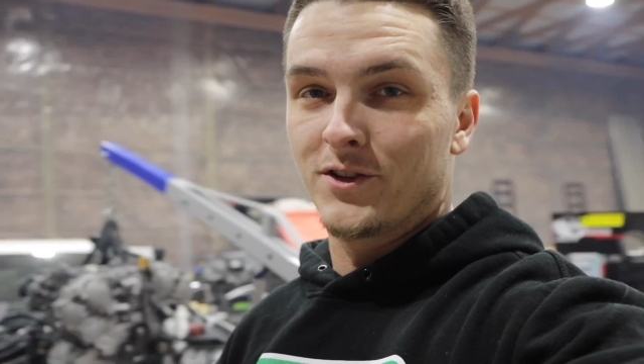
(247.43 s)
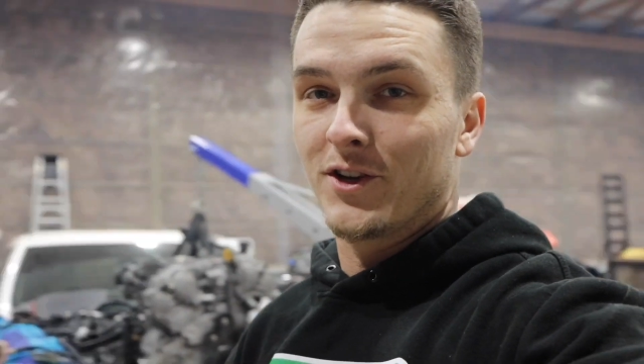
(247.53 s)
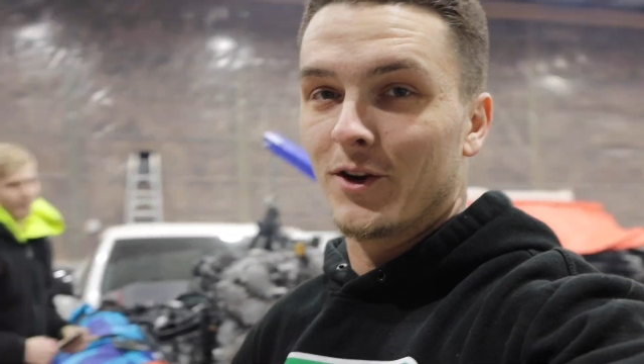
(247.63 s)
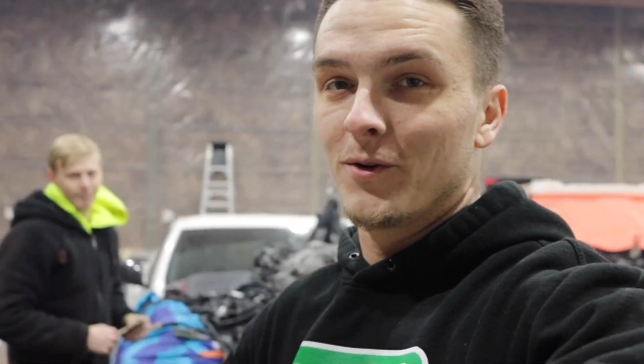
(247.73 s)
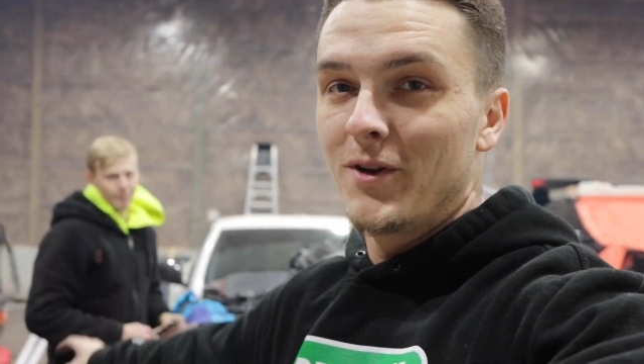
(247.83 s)

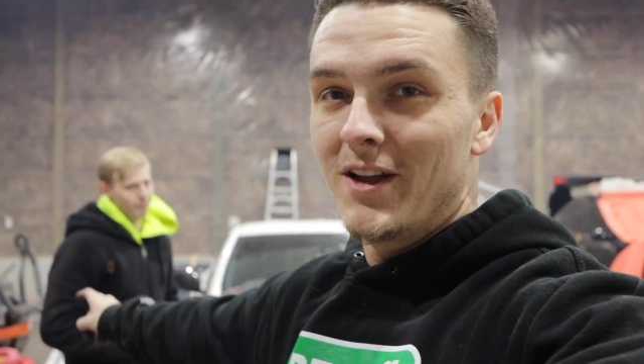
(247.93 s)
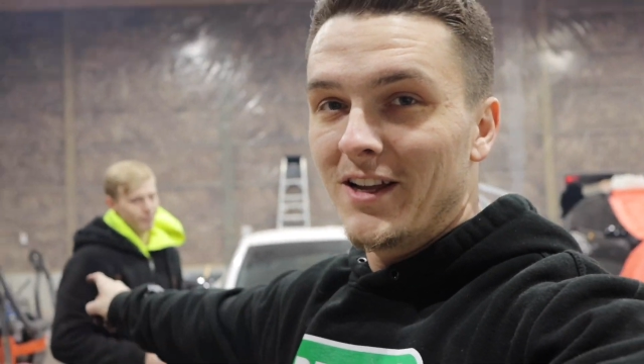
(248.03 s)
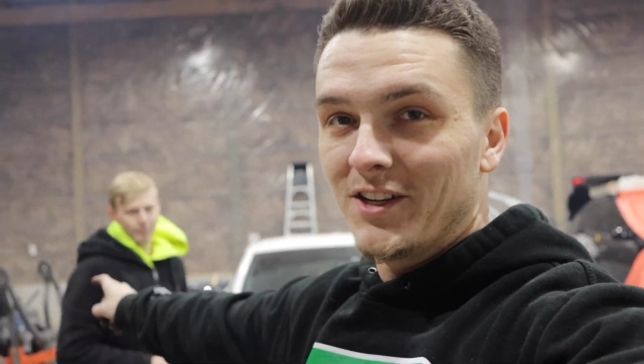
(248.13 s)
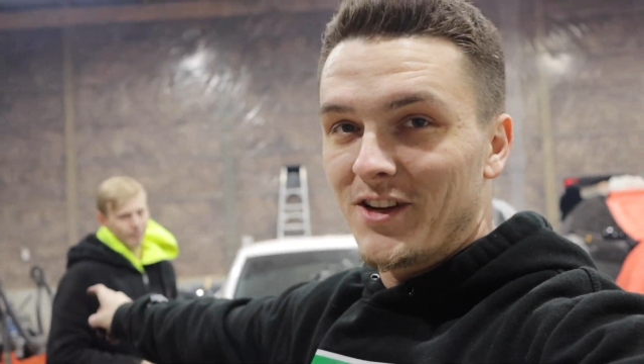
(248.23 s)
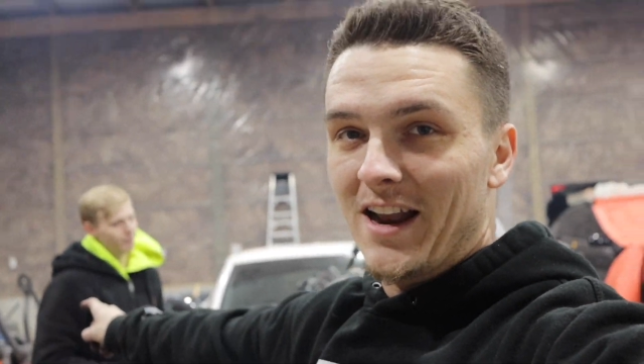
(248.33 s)
So
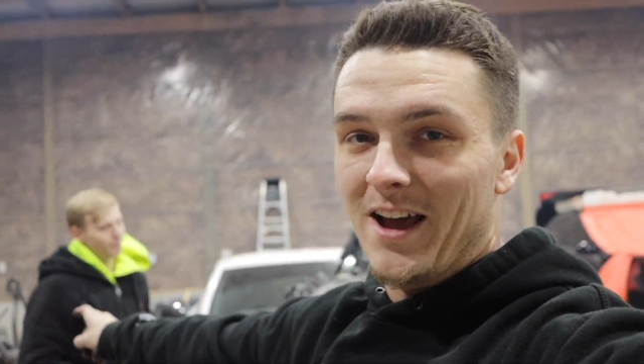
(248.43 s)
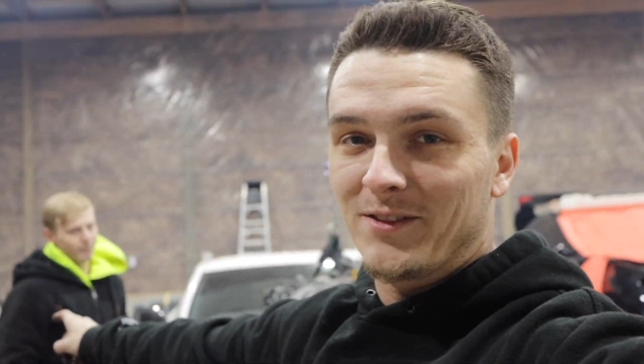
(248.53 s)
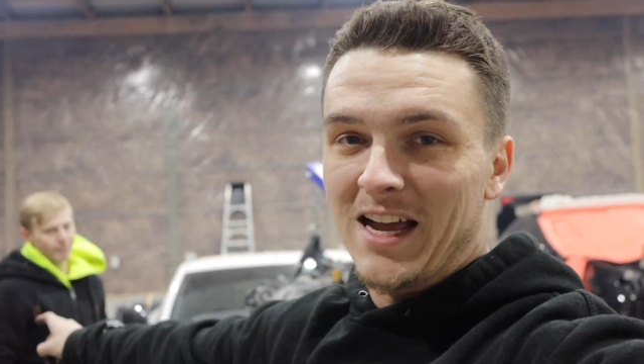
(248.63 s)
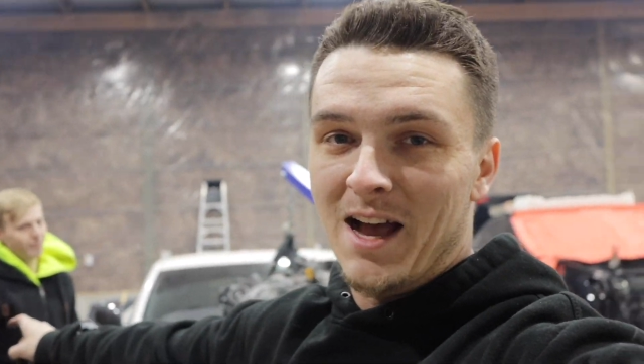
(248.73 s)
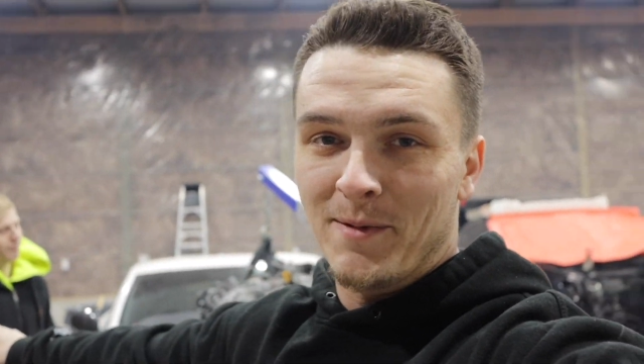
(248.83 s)
shout out
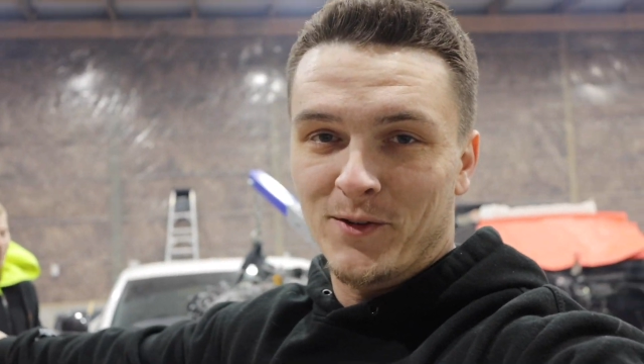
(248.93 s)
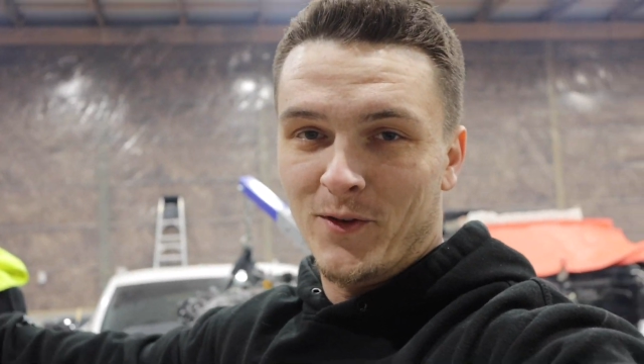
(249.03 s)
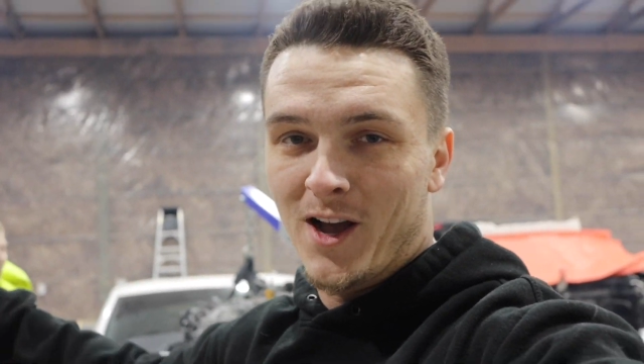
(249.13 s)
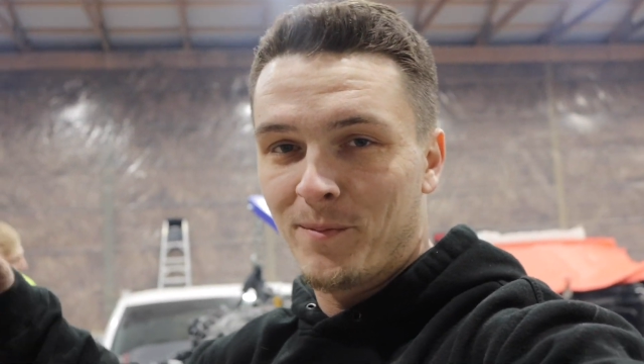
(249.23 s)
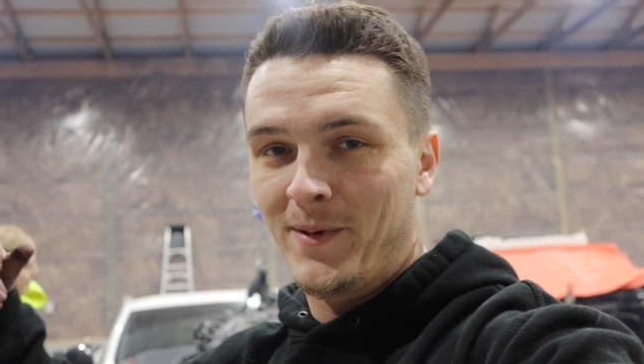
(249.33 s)
Thomas for
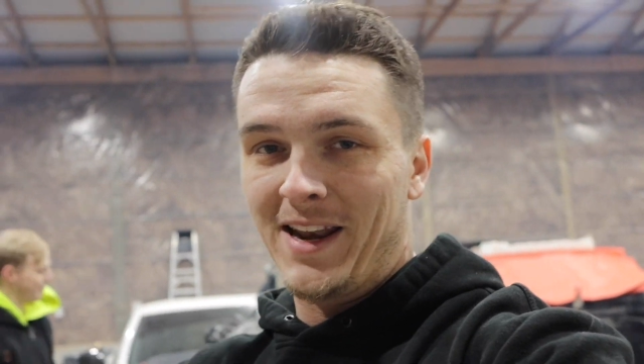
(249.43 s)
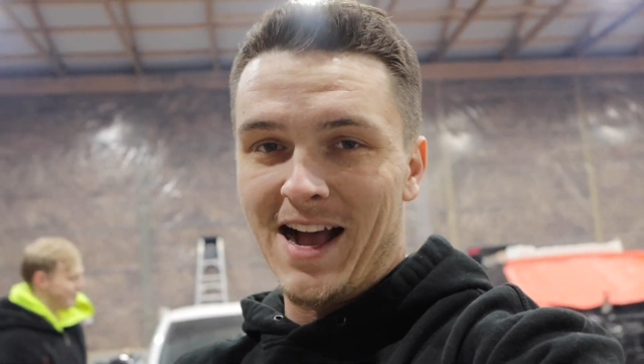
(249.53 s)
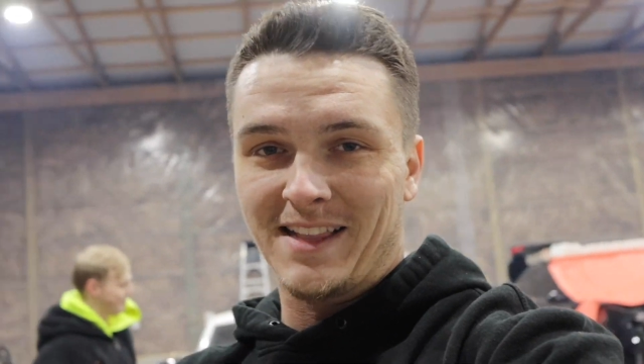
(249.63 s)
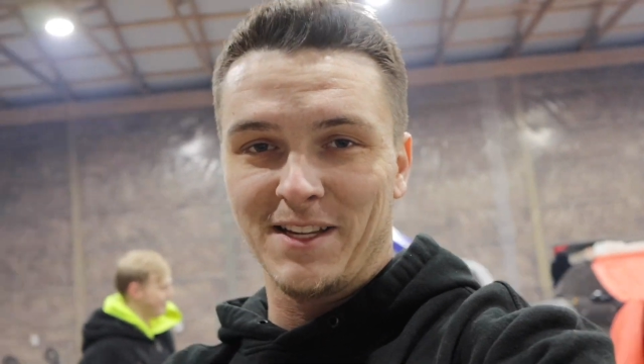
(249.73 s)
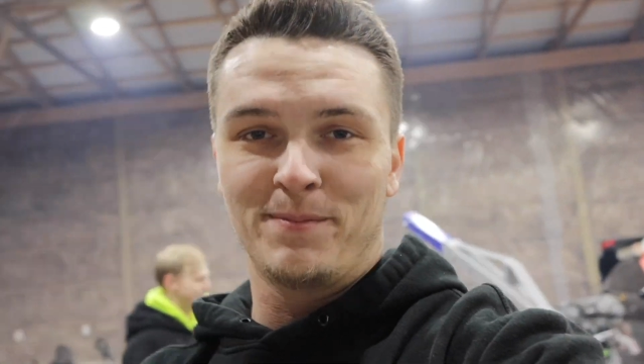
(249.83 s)
helping me
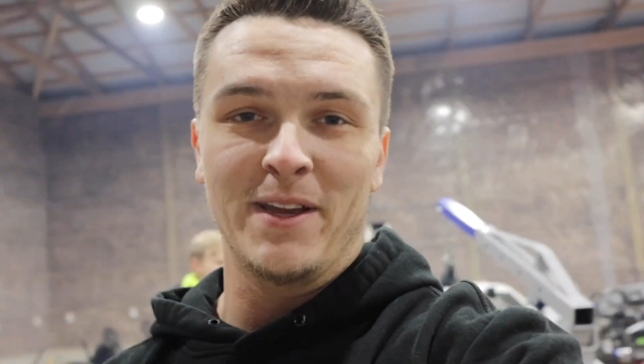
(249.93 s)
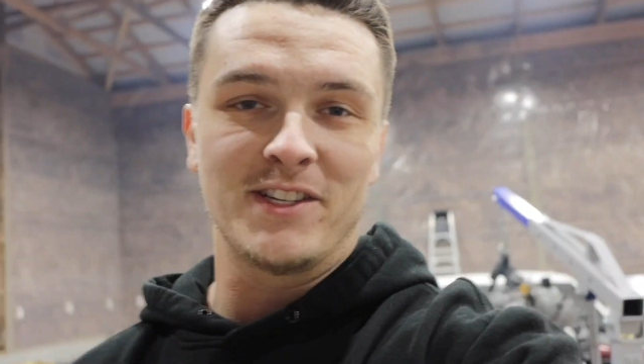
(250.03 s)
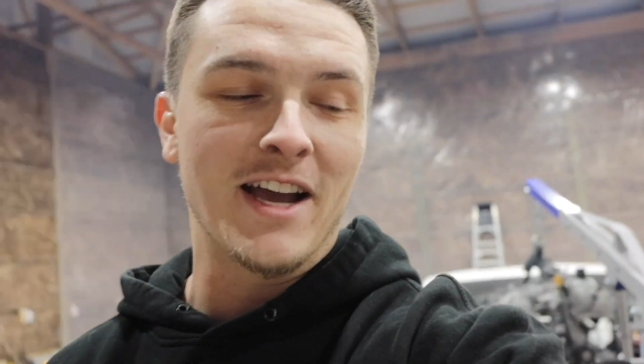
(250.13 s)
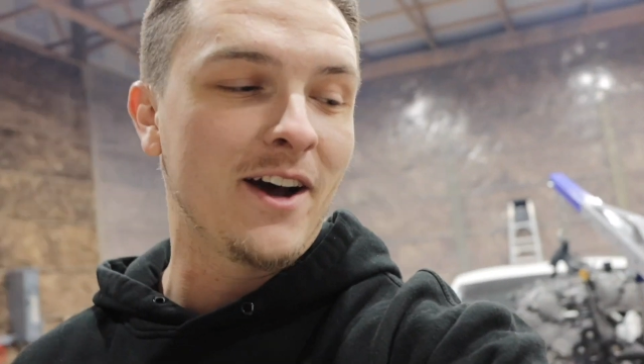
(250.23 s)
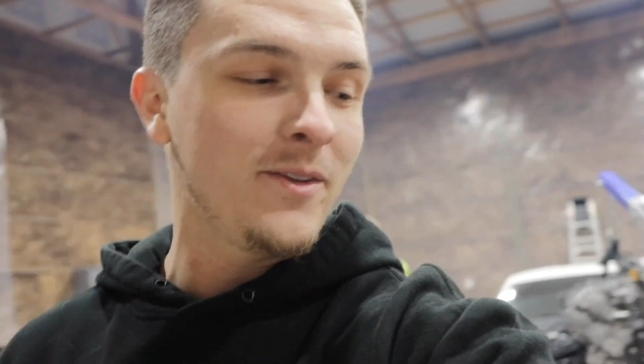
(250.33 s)
knock this bitch
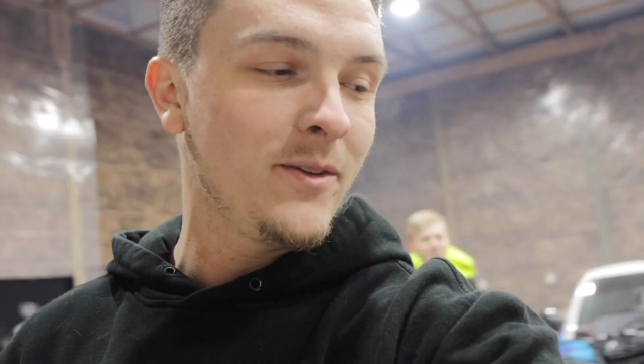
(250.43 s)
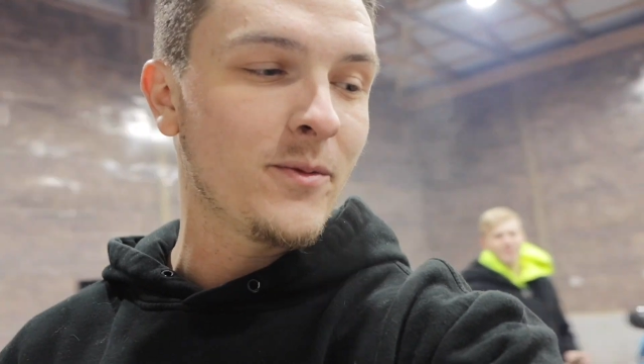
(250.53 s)
out.